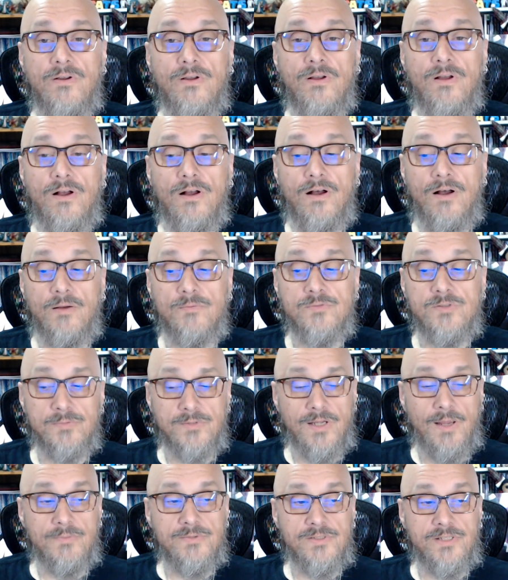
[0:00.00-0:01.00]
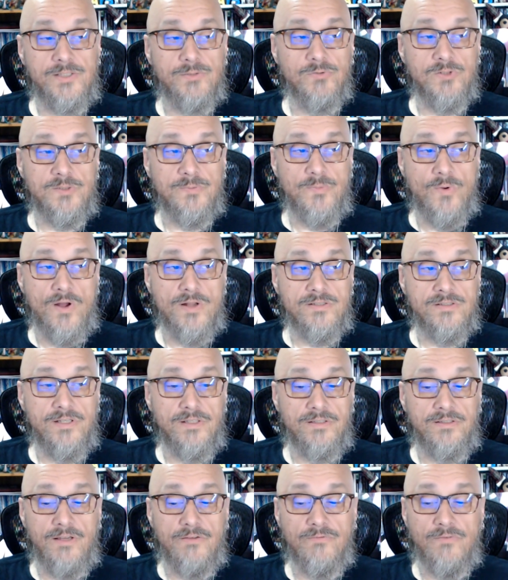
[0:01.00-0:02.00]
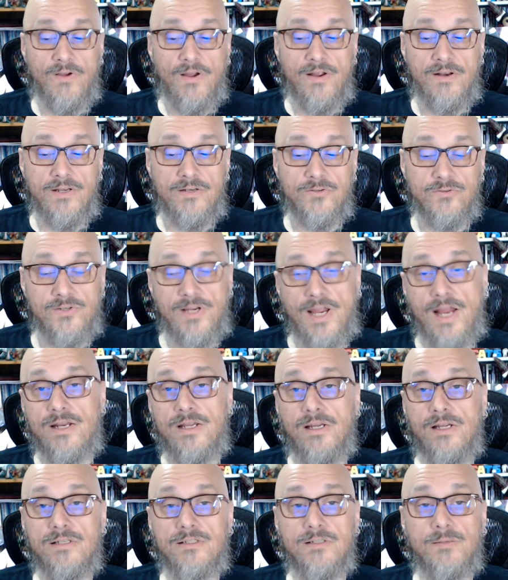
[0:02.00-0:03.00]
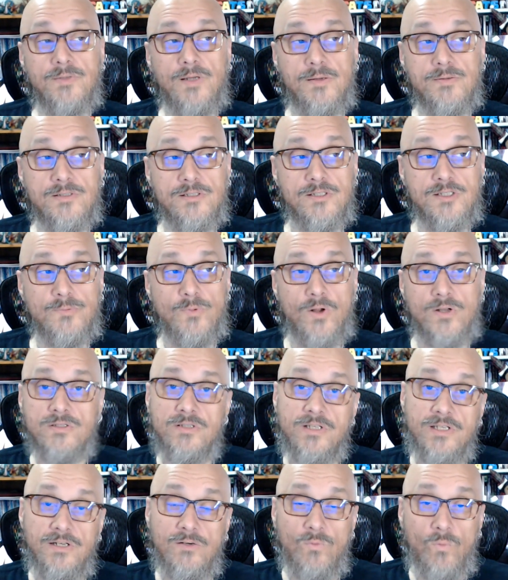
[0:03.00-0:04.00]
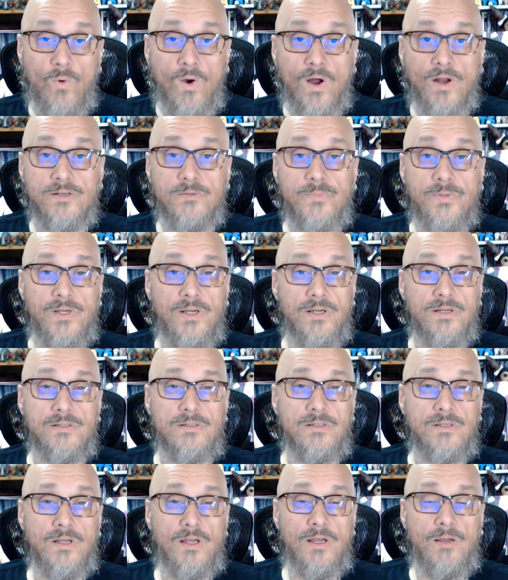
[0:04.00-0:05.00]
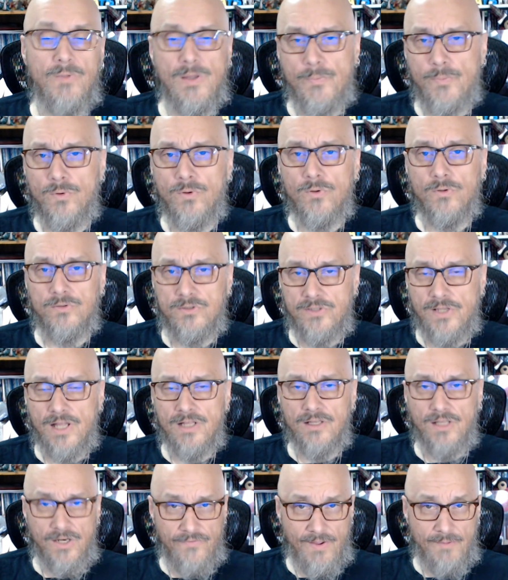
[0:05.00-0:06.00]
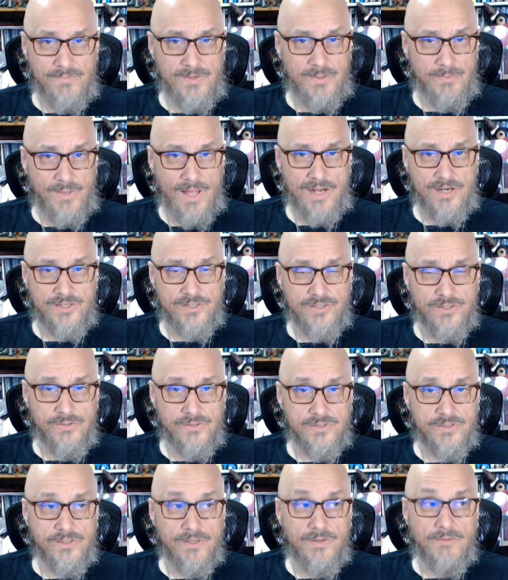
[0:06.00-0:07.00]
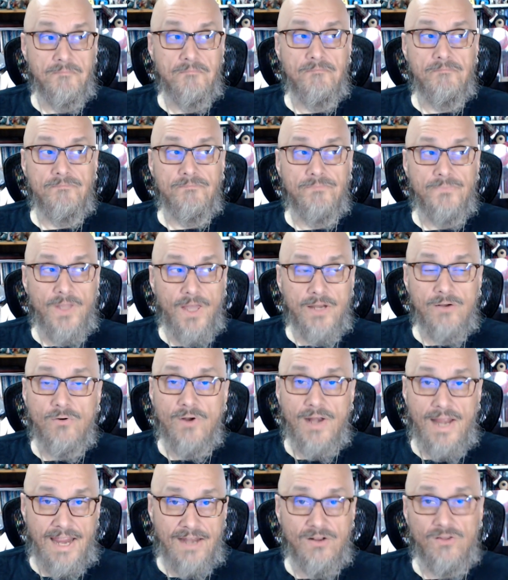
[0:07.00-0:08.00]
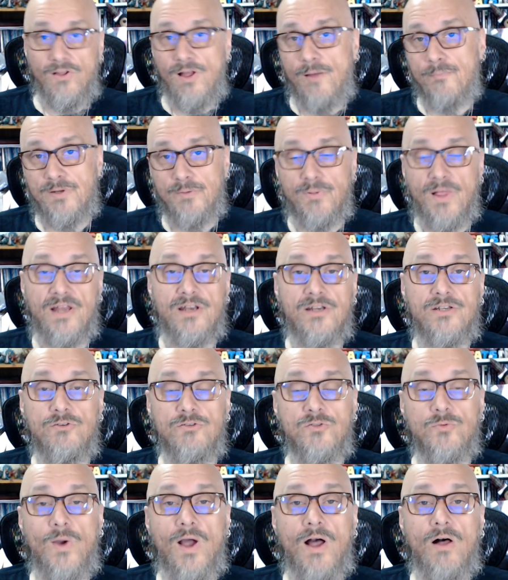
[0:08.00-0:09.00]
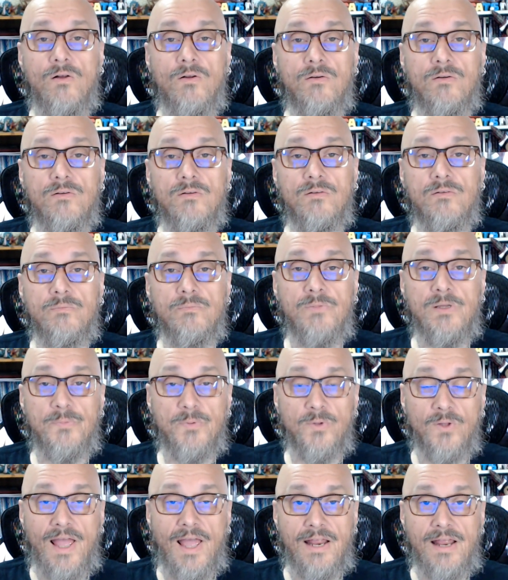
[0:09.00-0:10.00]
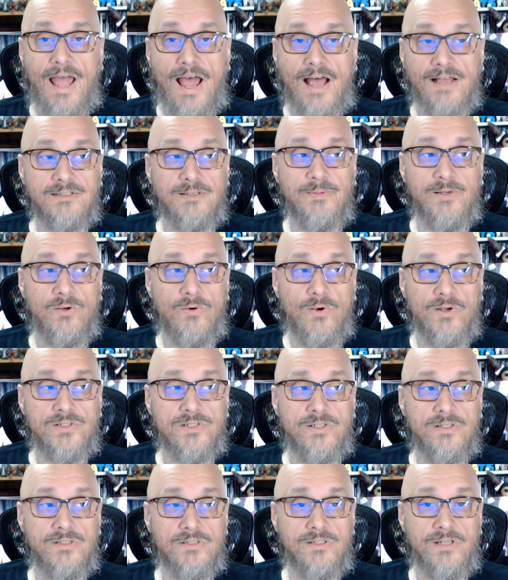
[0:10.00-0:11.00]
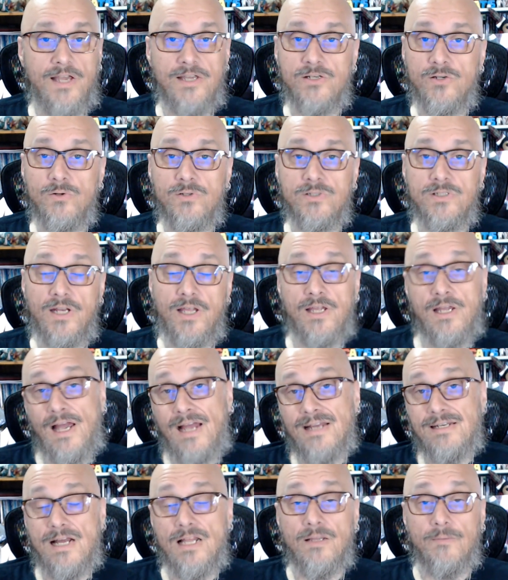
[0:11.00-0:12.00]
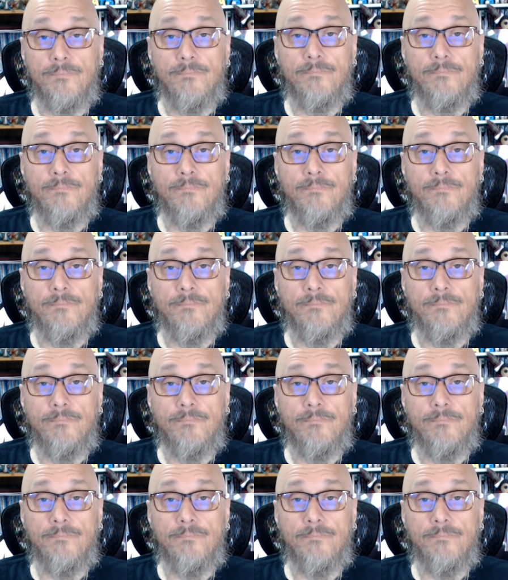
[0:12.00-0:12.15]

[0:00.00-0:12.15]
Um, sometimes it's response that they find entertaining, and sometimes it's response they didn't want, because people say a lot of empty platitudes. I don't handle empty platitudes well. People ask me questions, how you doing today? I tell them.